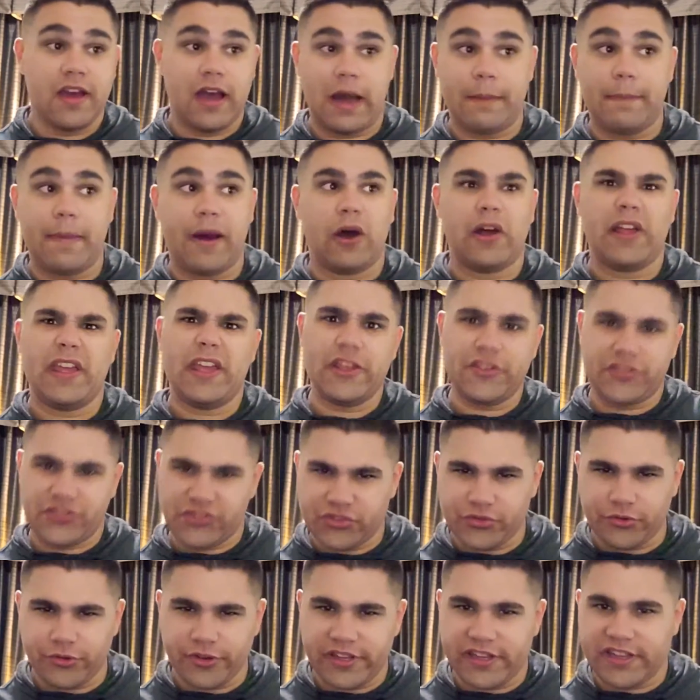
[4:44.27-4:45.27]
about
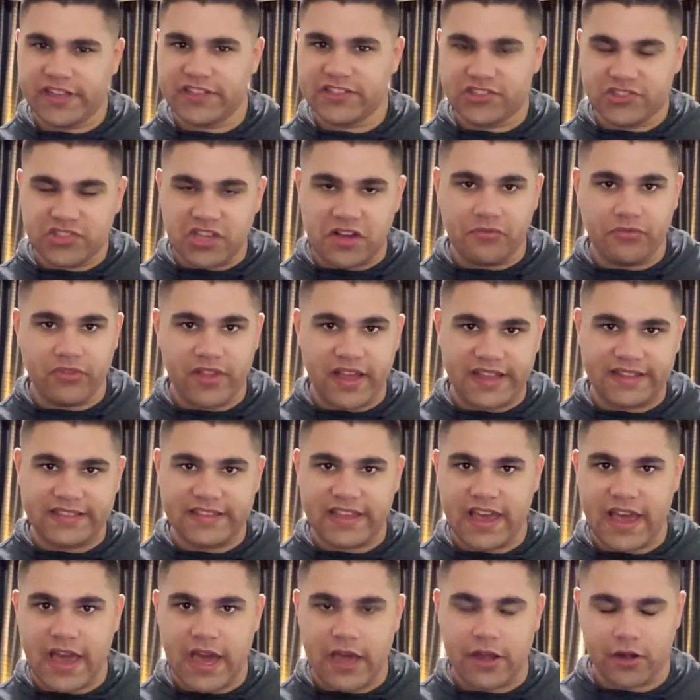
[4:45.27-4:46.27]
history and stuff like
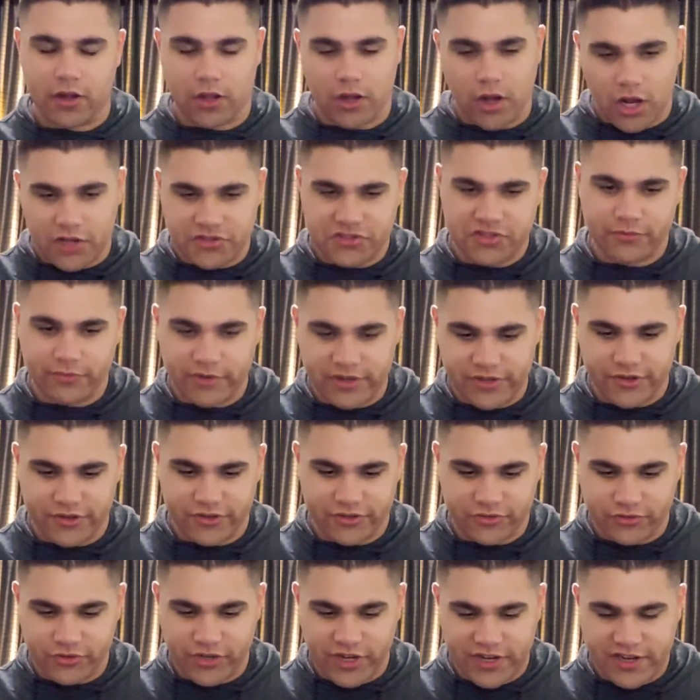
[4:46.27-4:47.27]
that and constantly reading
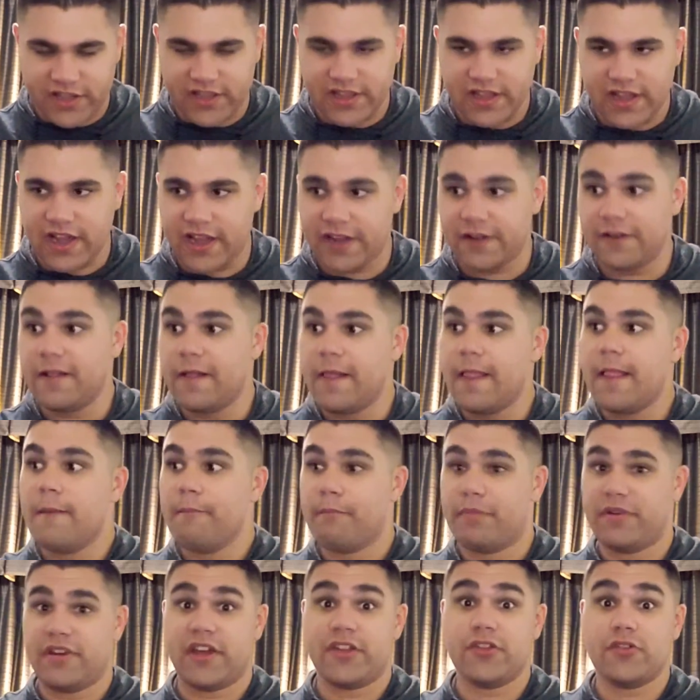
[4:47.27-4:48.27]
your training guide,
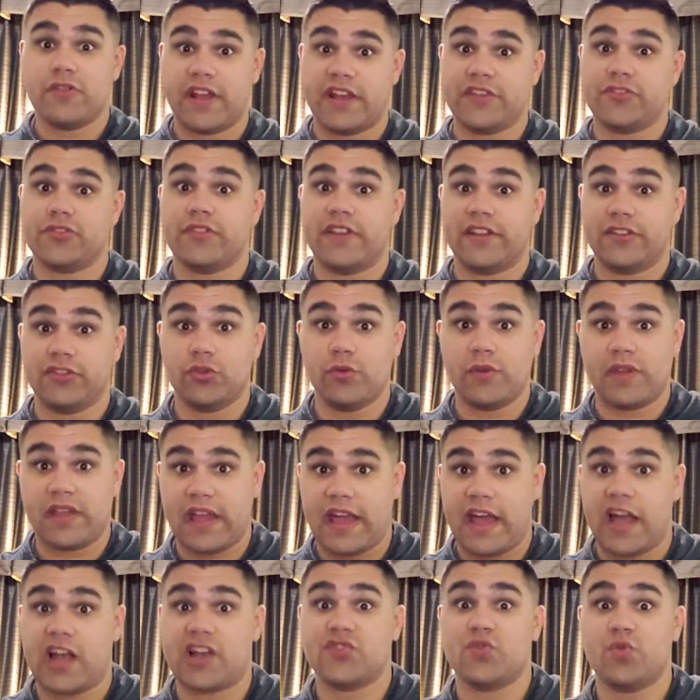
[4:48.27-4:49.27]
but now you guys are like doing
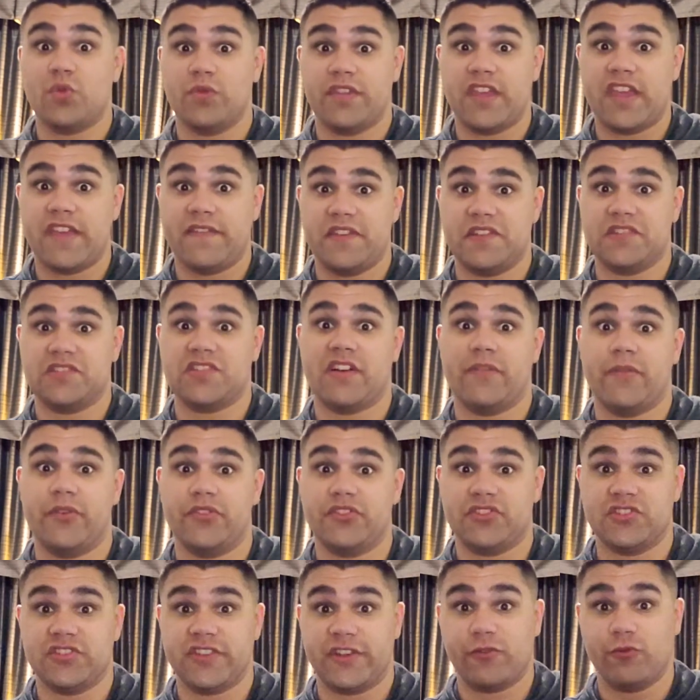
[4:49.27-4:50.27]
actual Navy stuff,
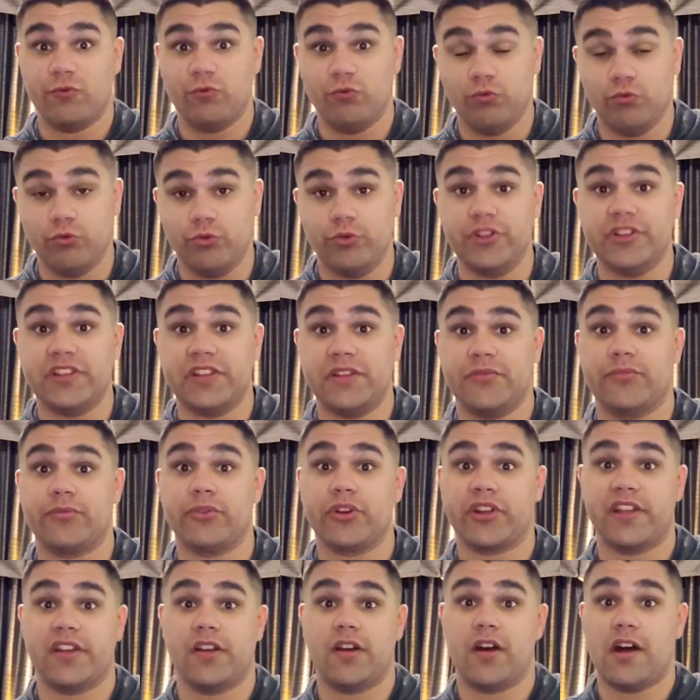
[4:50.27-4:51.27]
which is like really
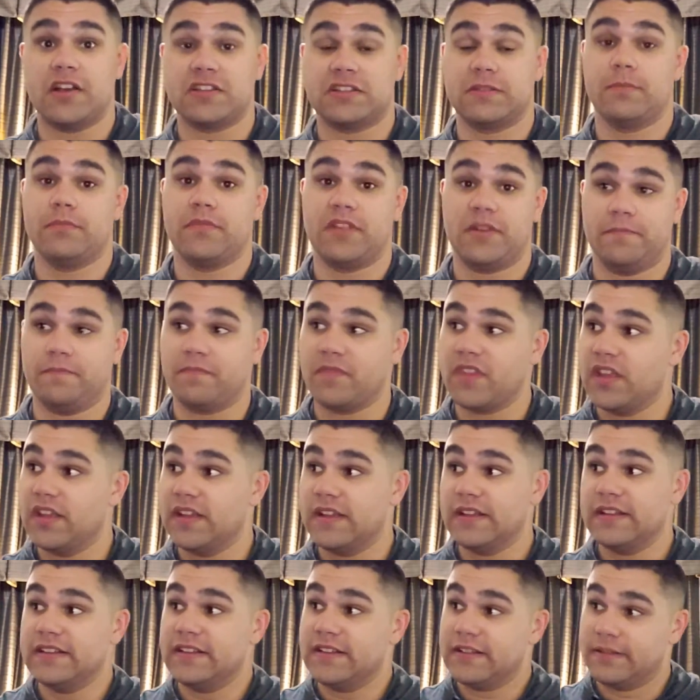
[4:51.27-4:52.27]
freaking awesome. And
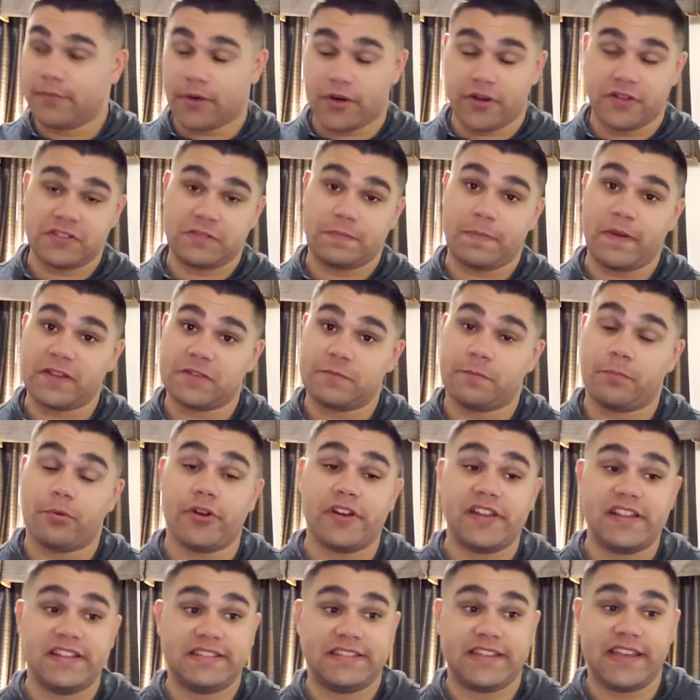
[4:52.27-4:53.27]
Marlin Spike's
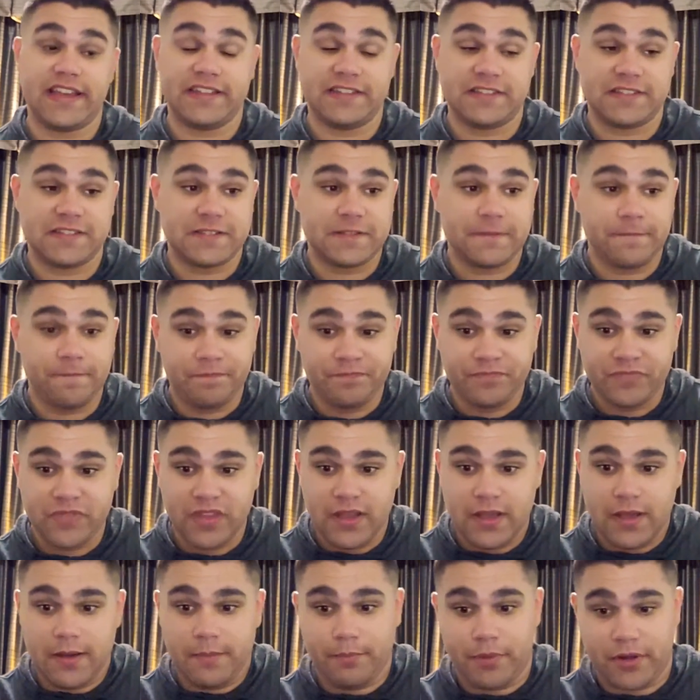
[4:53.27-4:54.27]
pretty intense,
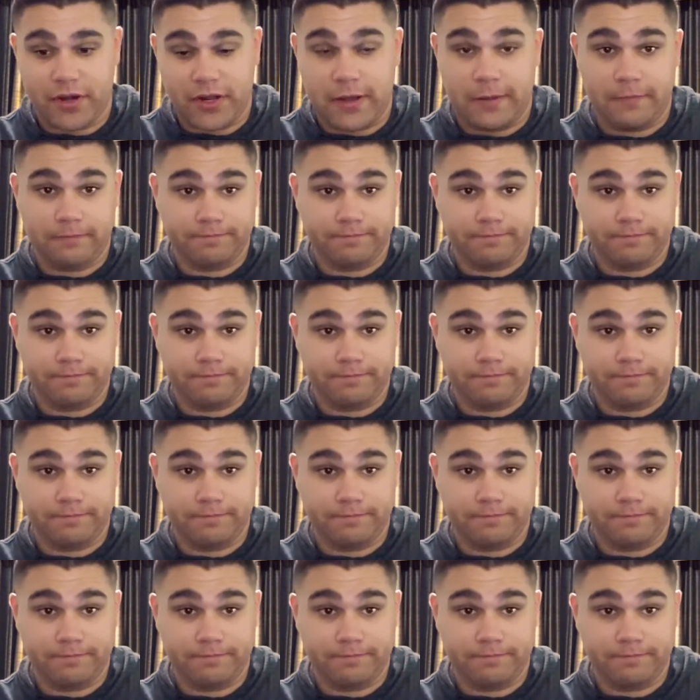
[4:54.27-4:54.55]
but